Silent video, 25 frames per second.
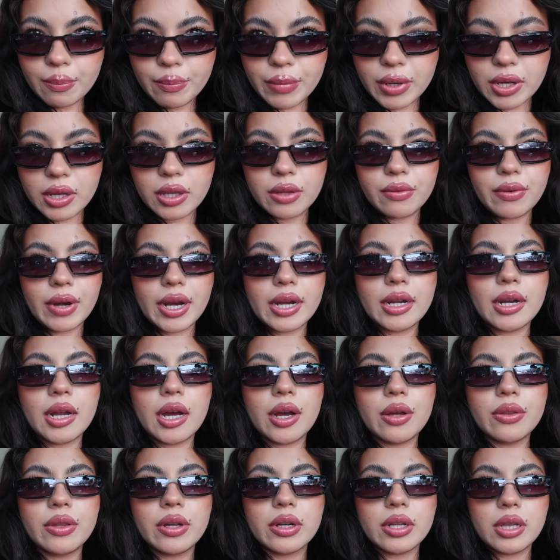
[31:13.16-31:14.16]
but right
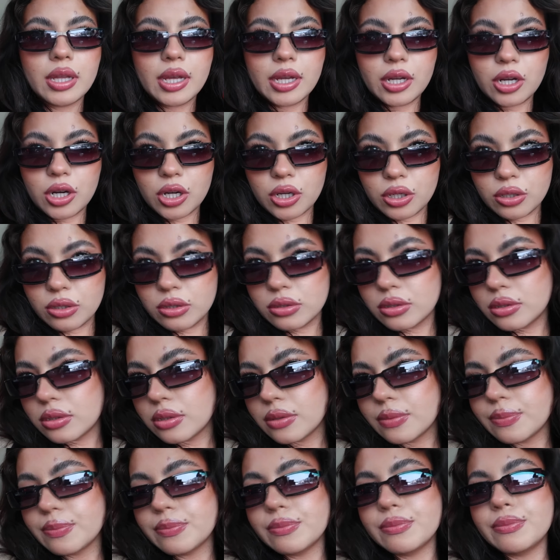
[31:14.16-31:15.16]
now they're like curled
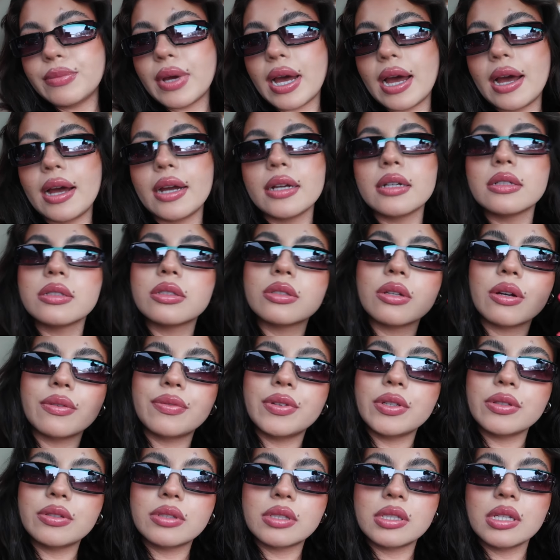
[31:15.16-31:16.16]
back. So
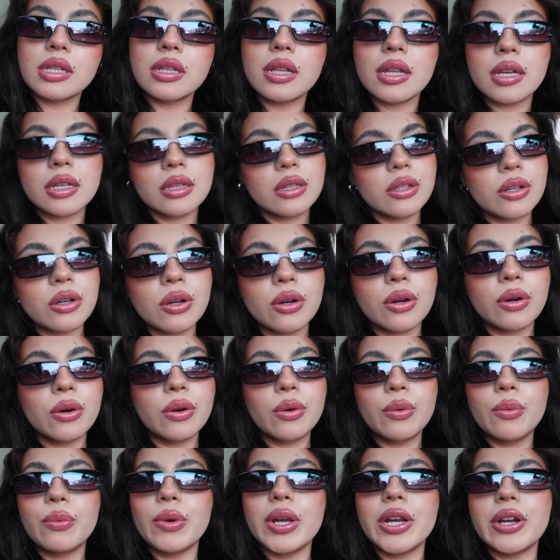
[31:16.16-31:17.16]
if you see like
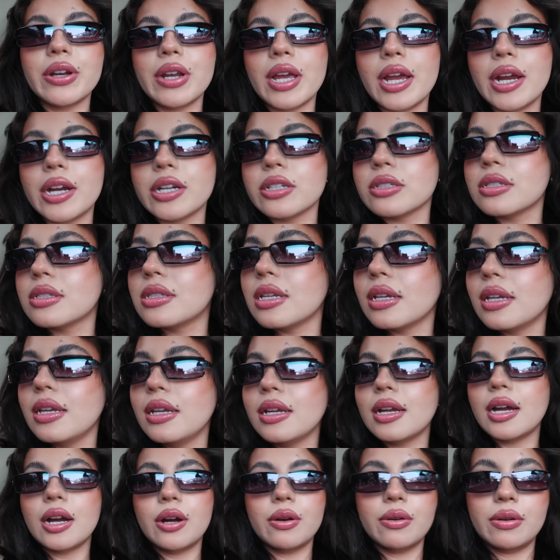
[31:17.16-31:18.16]
little weird hairs
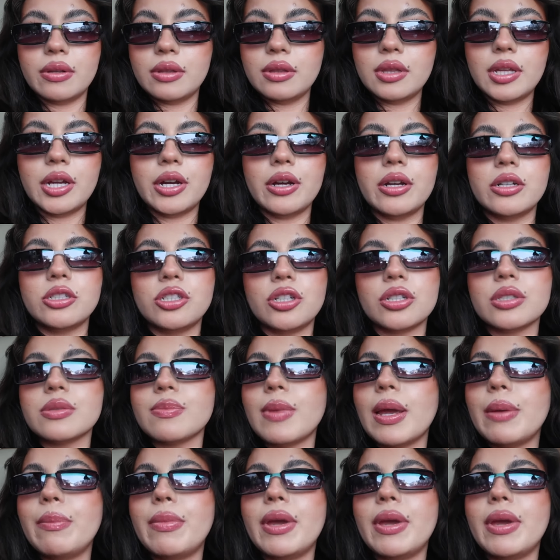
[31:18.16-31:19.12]
sticking out, they're just my